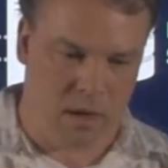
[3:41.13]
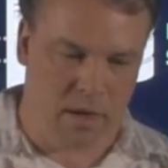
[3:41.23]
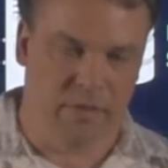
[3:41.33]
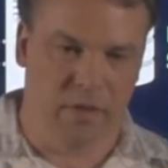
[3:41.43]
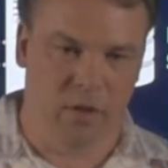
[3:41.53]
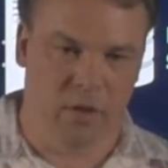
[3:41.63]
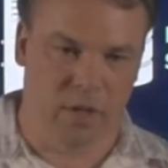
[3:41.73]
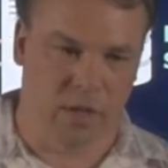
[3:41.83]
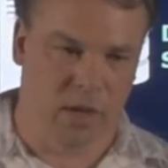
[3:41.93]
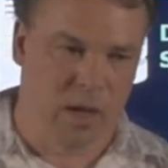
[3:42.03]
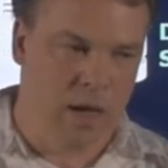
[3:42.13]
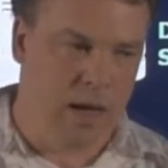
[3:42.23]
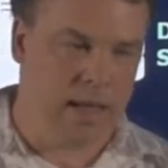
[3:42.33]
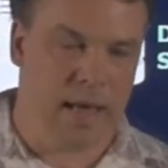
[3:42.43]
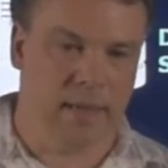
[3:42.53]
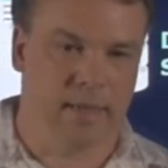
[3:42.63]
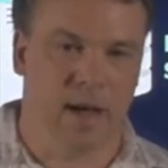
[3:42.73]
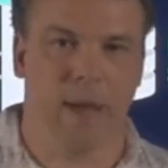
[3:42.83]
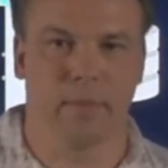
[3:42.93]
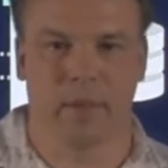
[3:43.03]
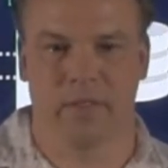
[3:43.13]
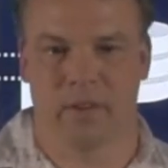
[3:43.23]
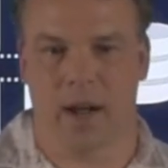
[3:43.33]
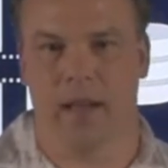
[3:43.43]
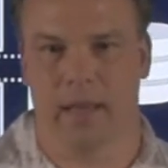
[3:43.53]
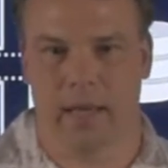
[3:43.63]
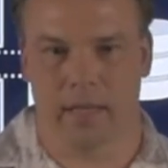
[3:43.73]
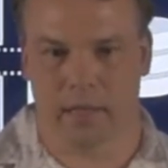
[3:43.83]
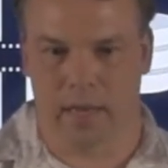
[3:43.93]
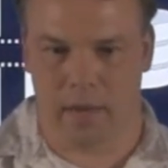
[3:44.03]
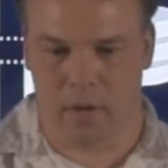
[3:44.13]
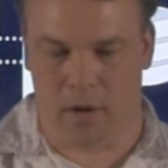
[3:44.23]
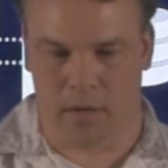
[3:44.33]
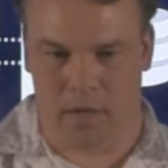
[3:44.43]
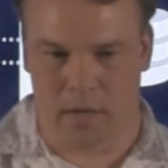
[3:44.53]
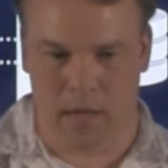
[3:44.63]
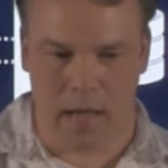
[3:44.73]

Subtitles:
confusing, and that is optimized for high latency networks.